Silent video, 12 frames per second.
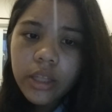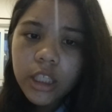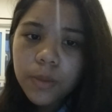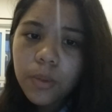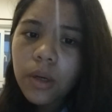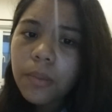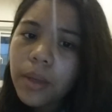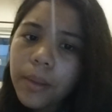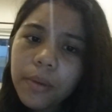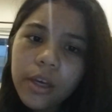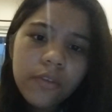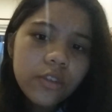This book may
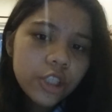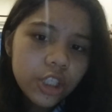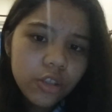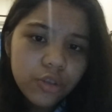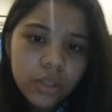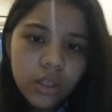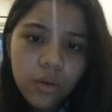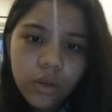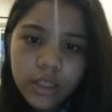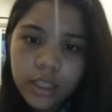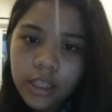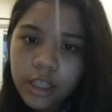be for children
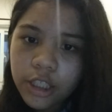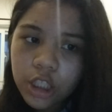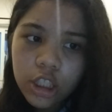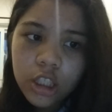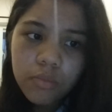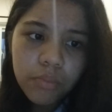or teenagers,